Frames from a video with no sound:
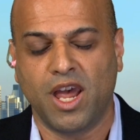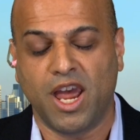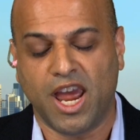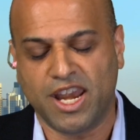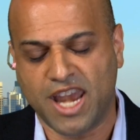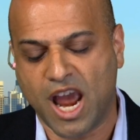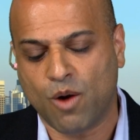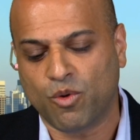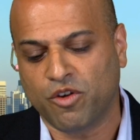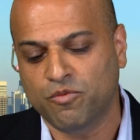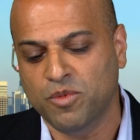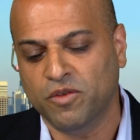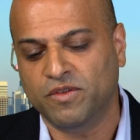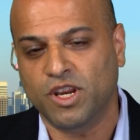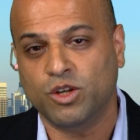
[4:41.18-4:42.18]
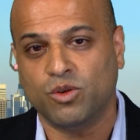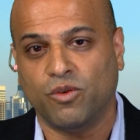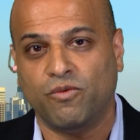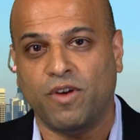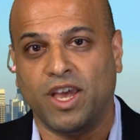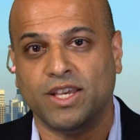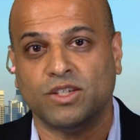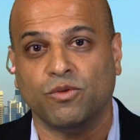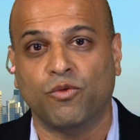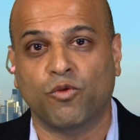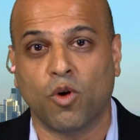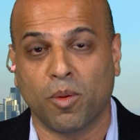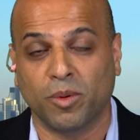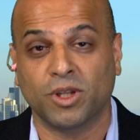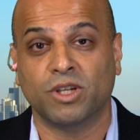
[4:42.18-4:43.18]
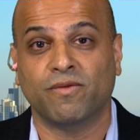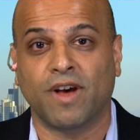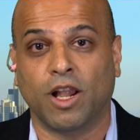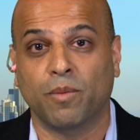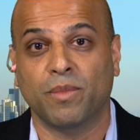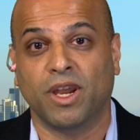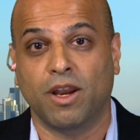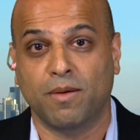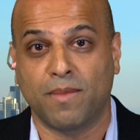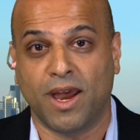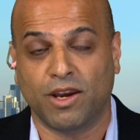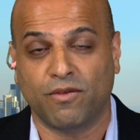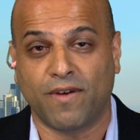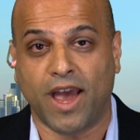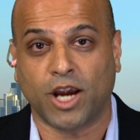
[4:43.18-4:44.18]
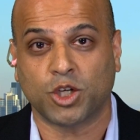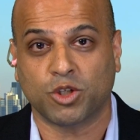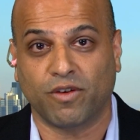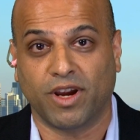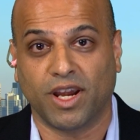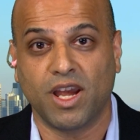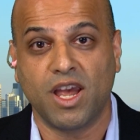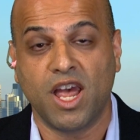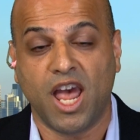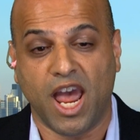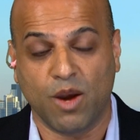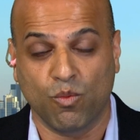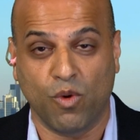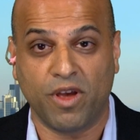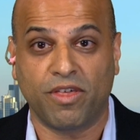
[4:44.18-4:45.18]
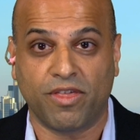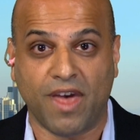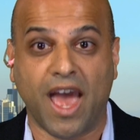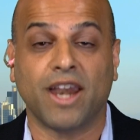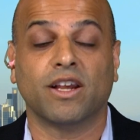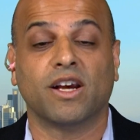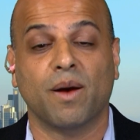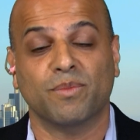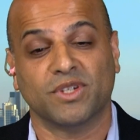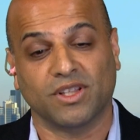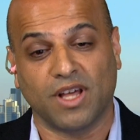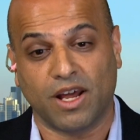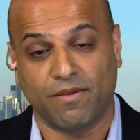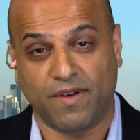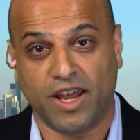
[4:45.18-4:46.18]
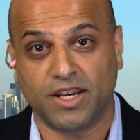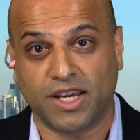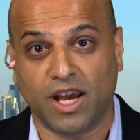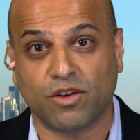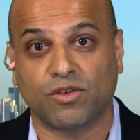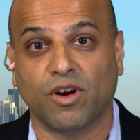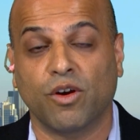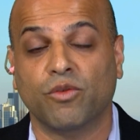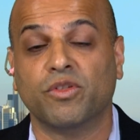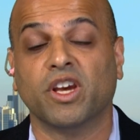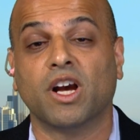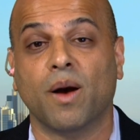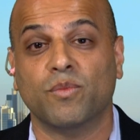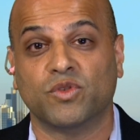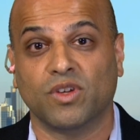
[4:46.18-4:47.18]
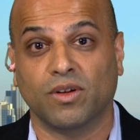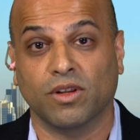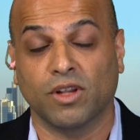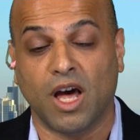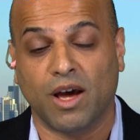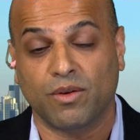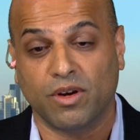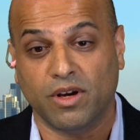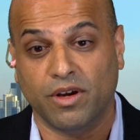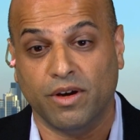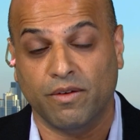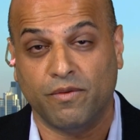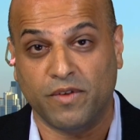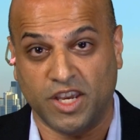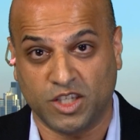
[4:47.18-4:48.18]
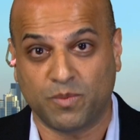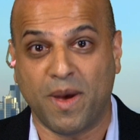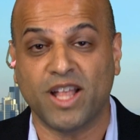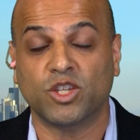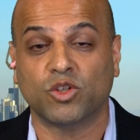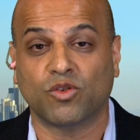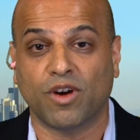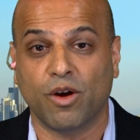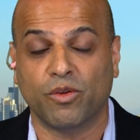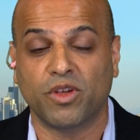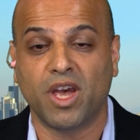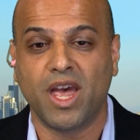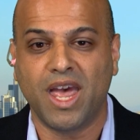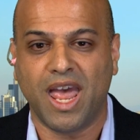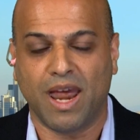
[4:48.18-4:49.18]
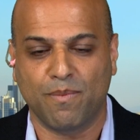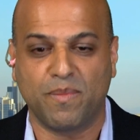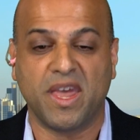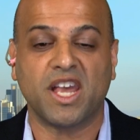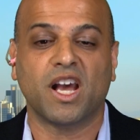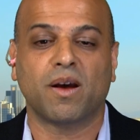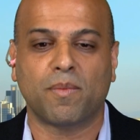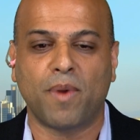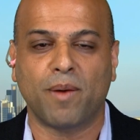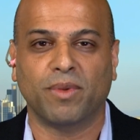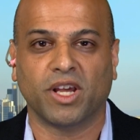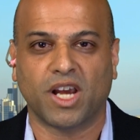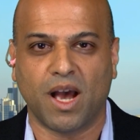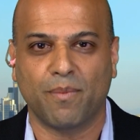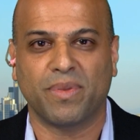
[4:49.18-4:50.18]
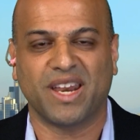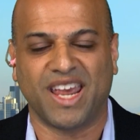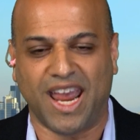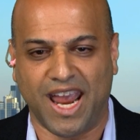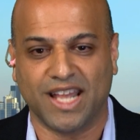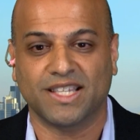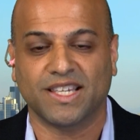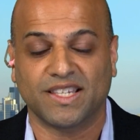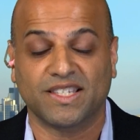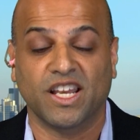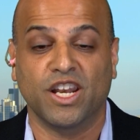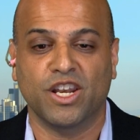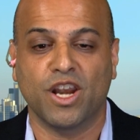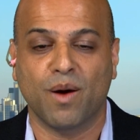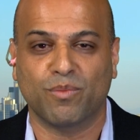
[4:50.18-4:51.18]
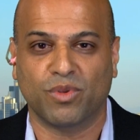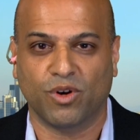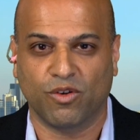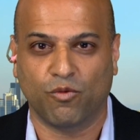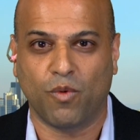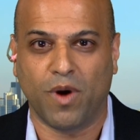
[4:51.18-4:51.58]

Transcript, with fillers: and now we've moved into a phase of formal development and manufacturing. And with that comes a lot of headcount growth, it comes a lot of expense growth, and being a public company aids us in a number of